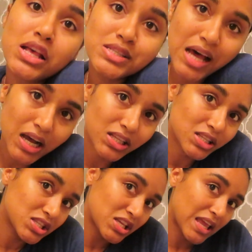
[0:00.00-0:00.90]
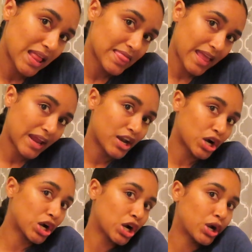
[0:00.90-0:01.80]
talk to you
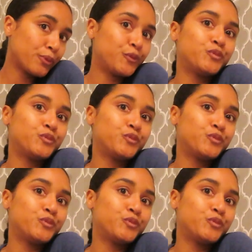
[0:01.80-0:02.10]
later.